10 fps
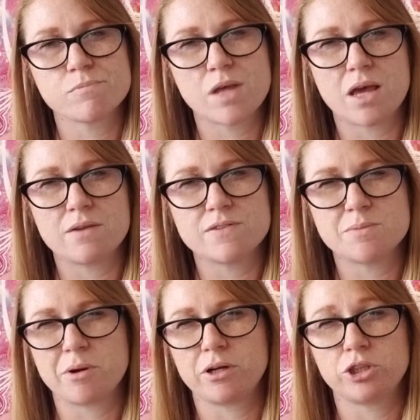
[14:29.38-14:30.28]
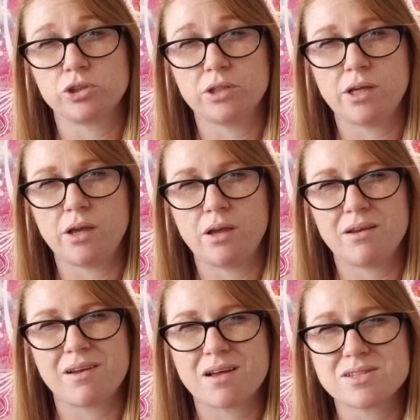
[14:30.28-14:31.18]
kind of
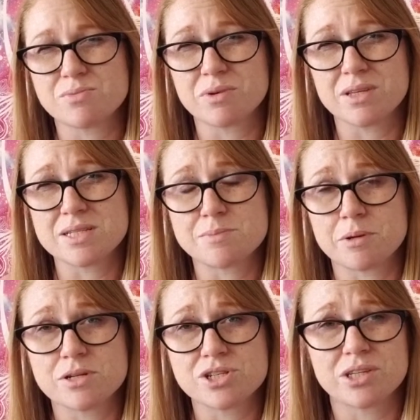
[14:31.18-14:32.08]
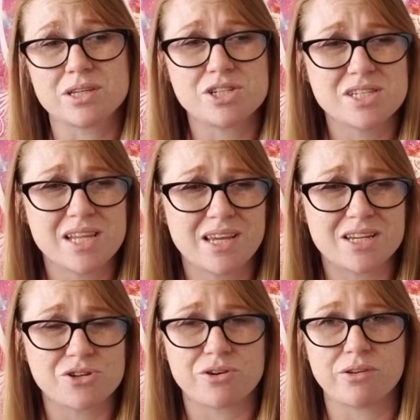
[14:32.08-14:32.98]
spiritually, not really spiritually, just like
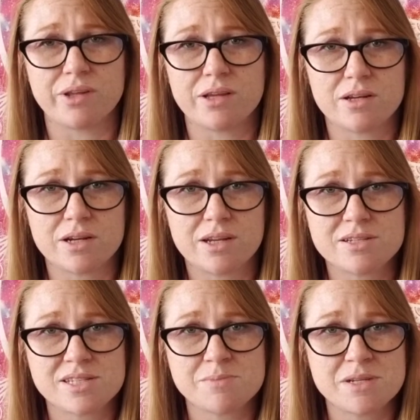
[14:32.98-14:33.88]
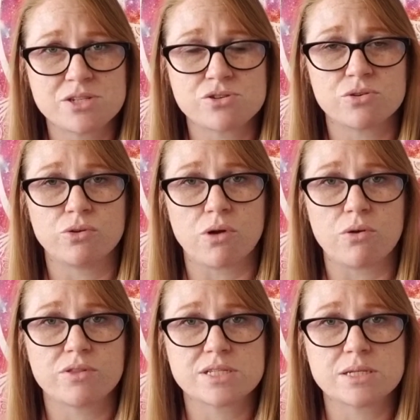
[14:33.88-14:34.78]
internally, and in some internal
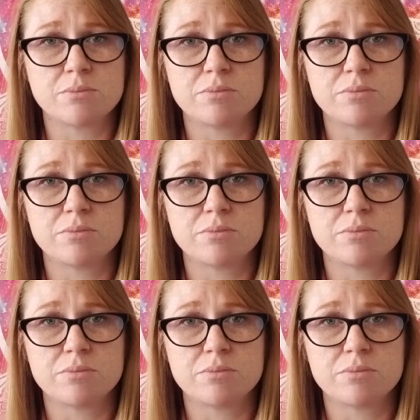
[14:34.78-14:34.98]
growth.